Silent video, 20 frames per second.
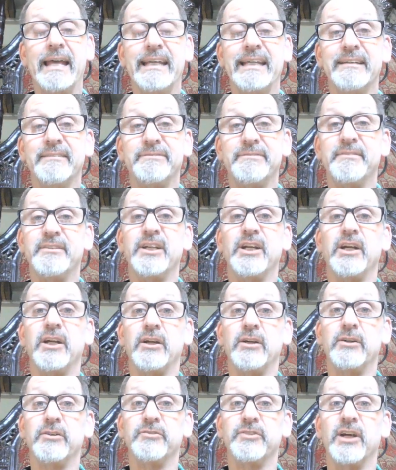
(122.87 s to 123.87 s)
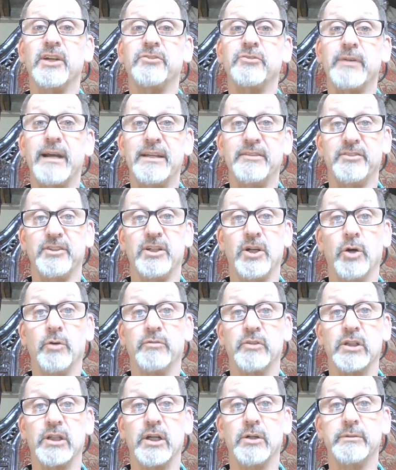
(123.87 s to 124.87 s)
if there's a transient
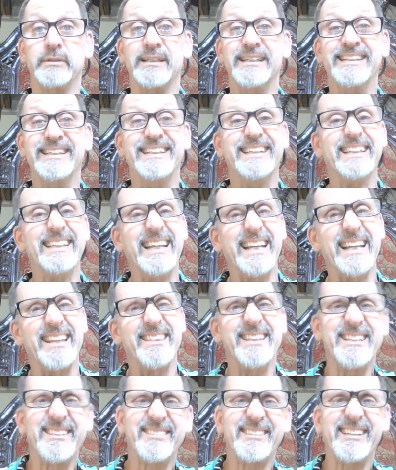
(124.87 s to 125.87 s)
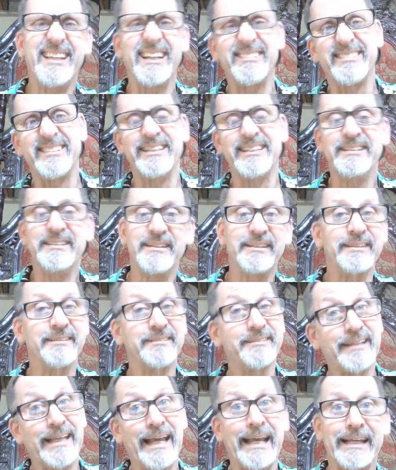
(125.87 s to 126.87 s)
overload. Again, this gets into
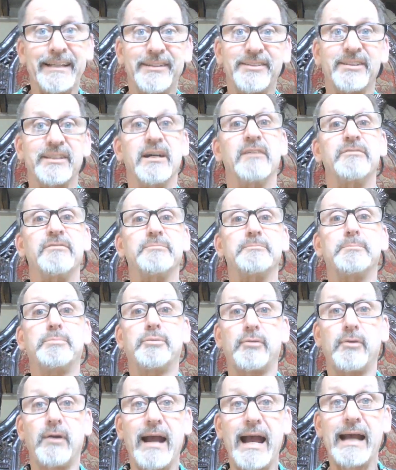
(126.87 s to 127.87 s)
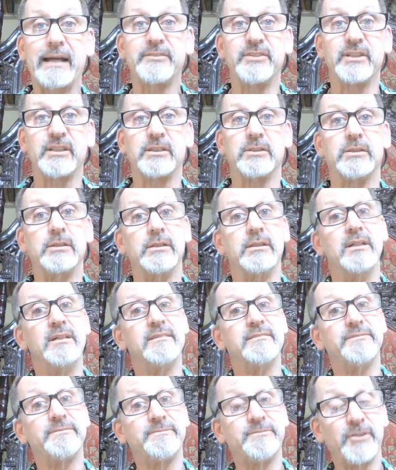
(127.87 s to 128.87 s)
this case of practical
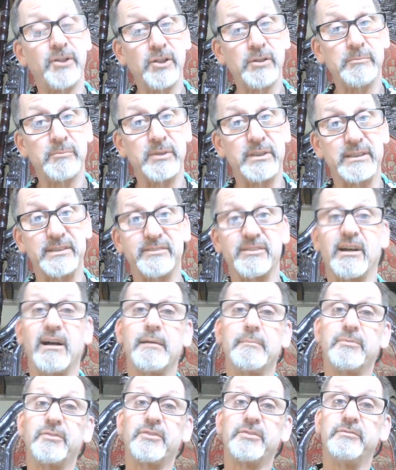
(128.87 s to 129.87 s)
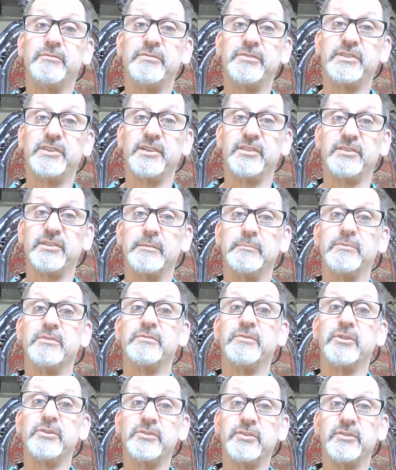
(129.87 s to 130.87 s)
firm real-time systems
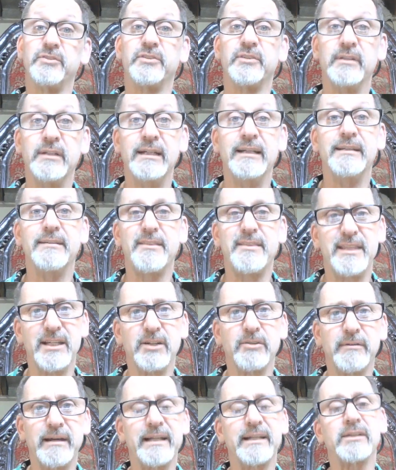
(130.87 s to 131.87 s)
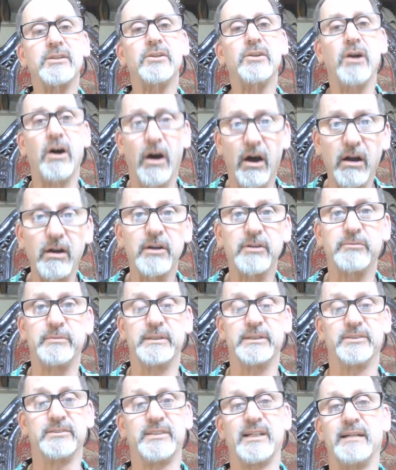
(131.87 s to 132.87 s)
versus theoretical hard
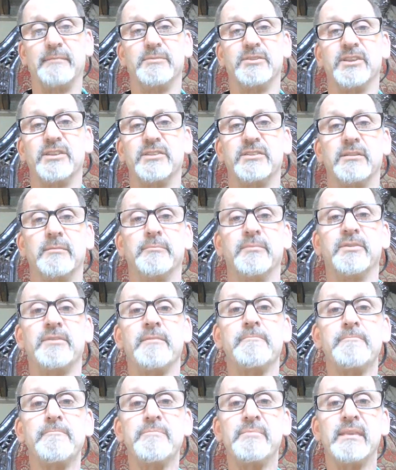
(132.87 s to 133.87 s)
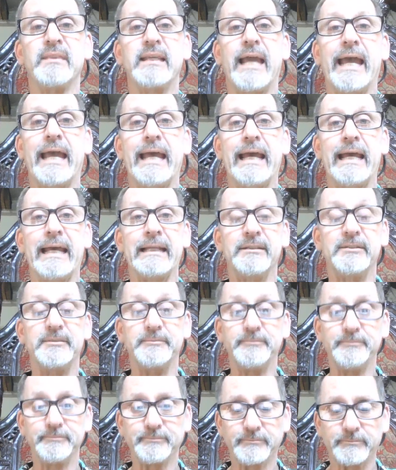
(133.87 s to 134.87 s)
real-time systems. And